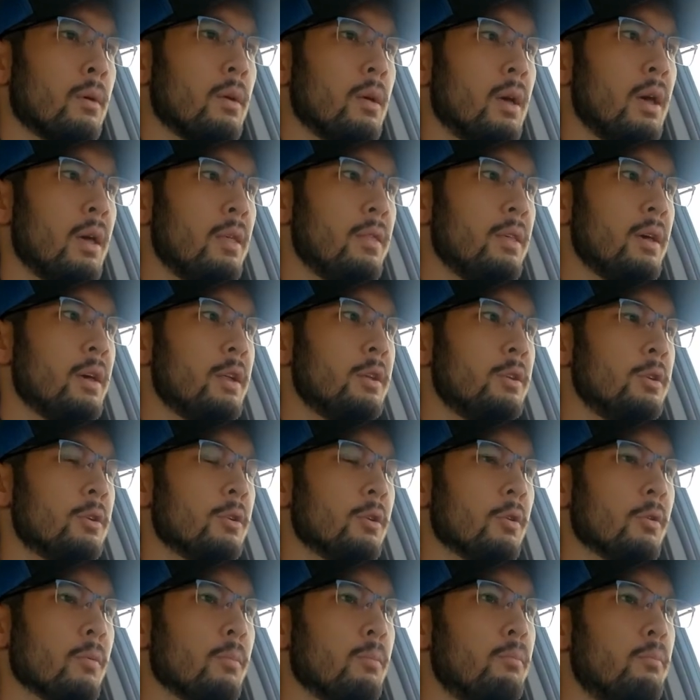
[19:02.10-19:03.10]
And then
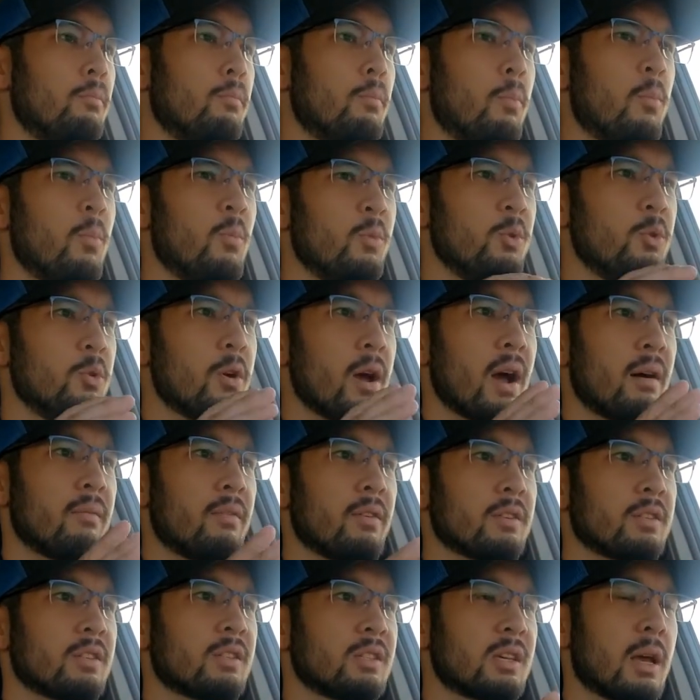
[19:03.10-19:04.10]
you have
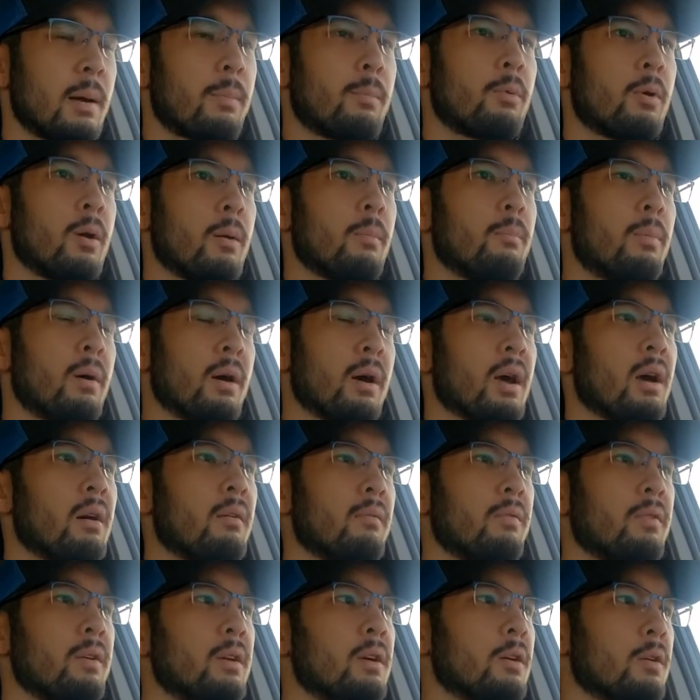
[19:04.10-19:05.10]
a separate
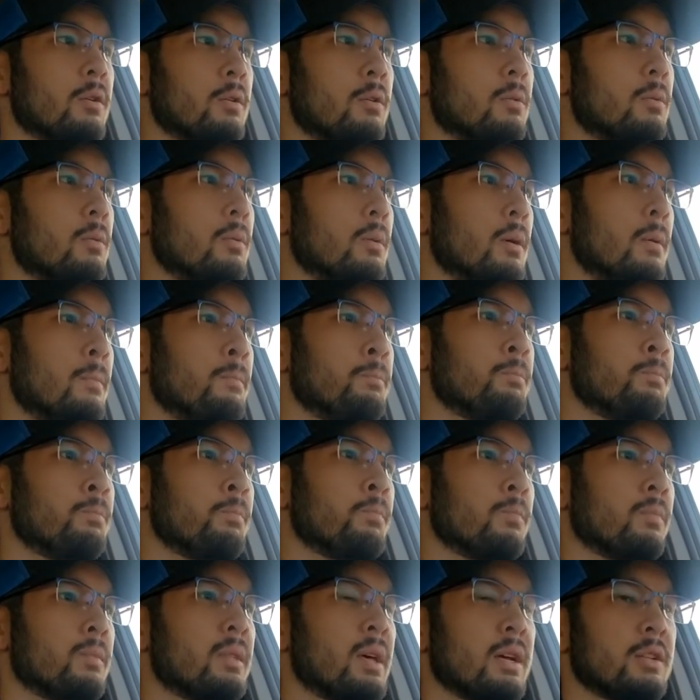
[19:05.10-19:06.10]
bug-out vehicle
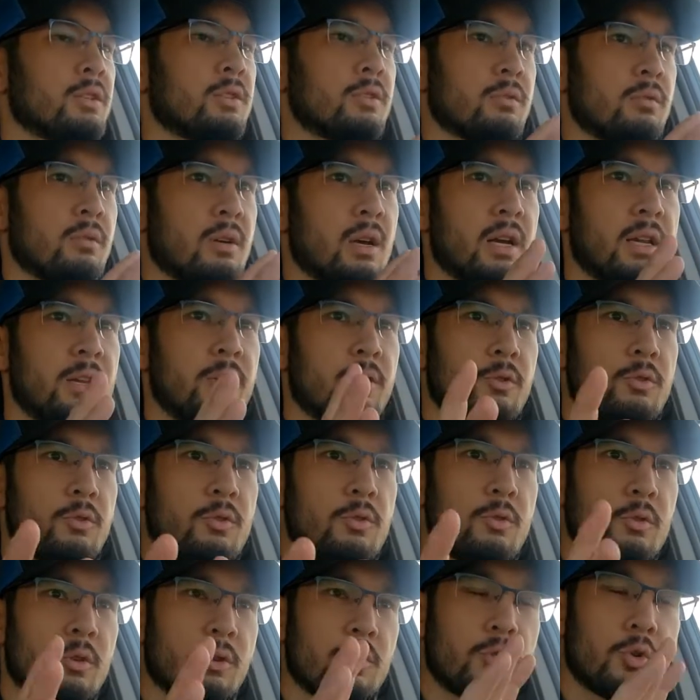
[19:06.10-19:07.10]
that's kind
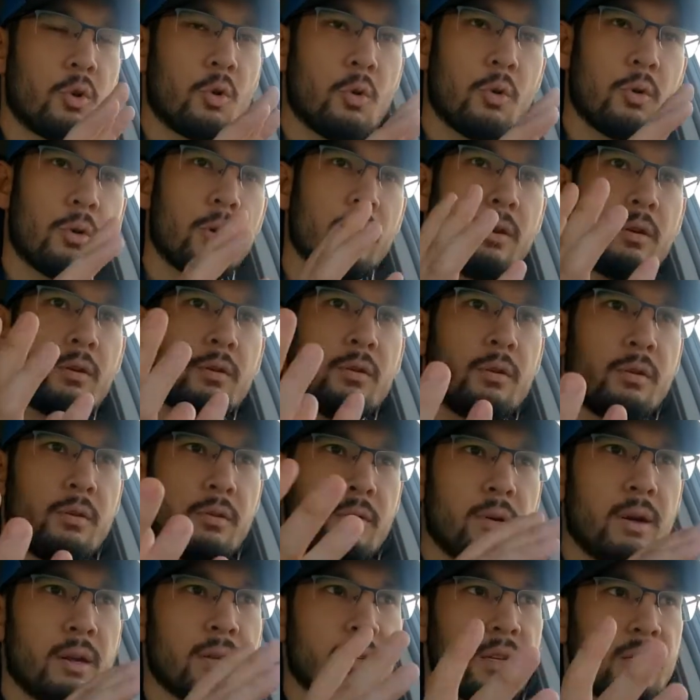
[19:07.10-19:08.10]
of your toy,
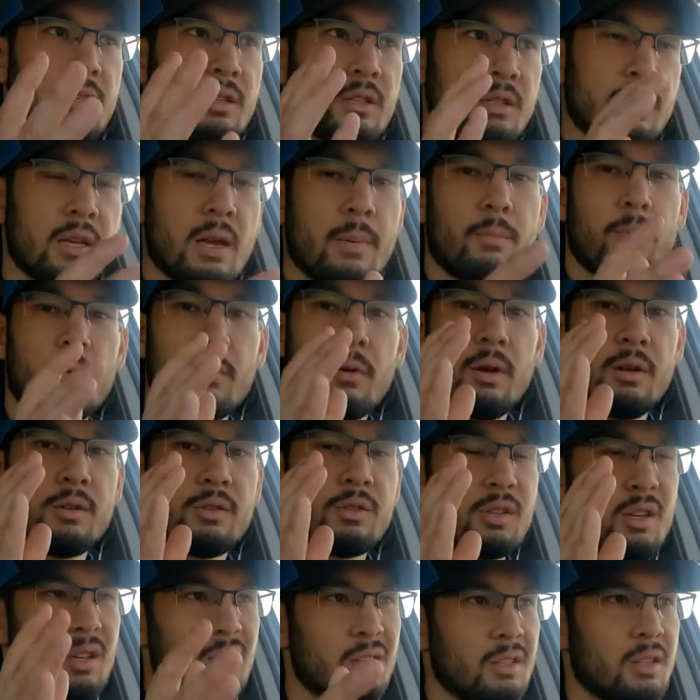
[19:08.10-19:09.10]
or it's a separate, it
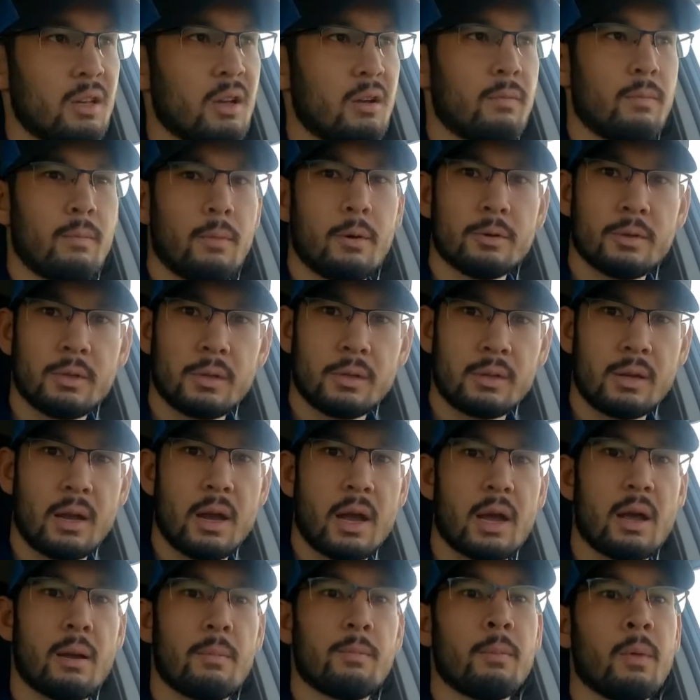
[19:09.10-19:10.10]
sits there most of the
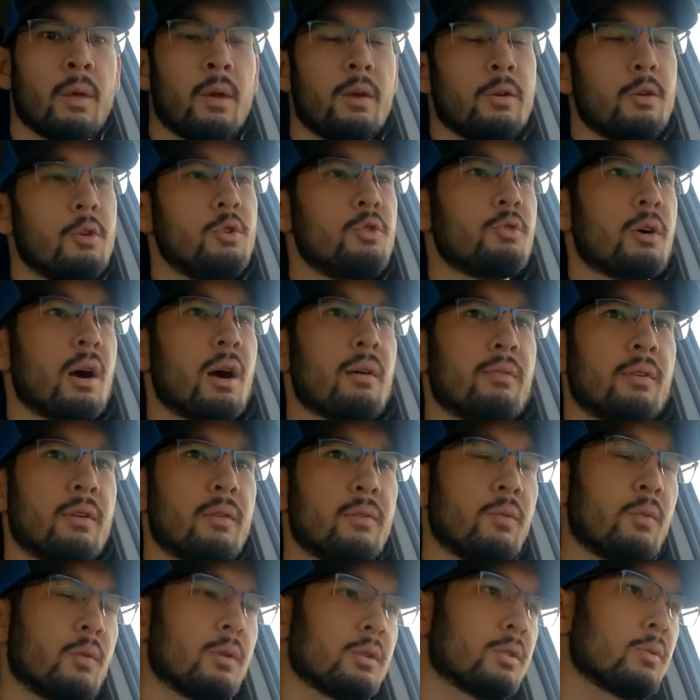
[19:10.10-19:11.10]
time. You drive it
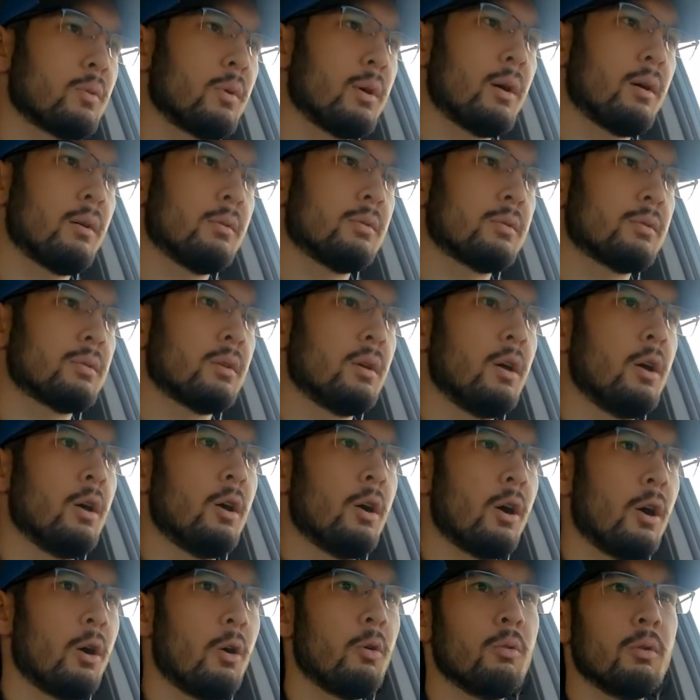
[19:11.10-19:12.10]
every once in a while. It's
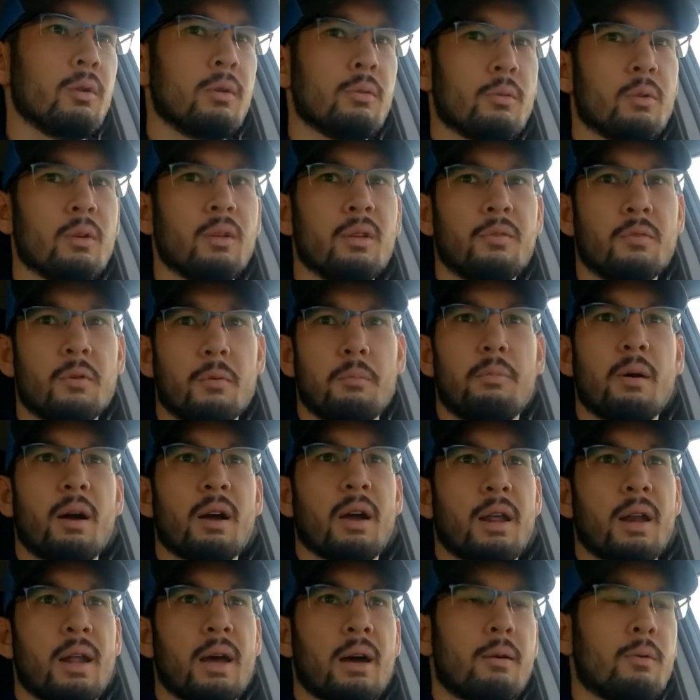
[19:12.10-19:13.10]
only really for
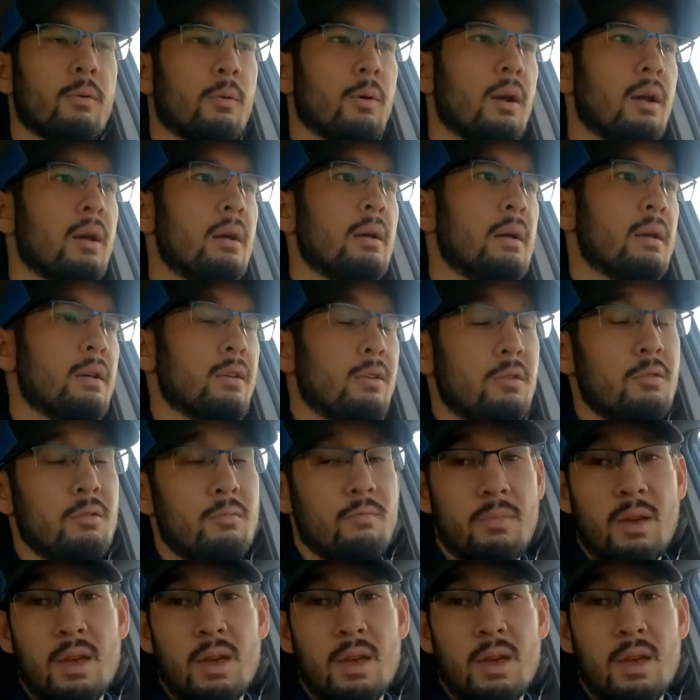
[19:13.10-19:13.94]
bugging out or whatever.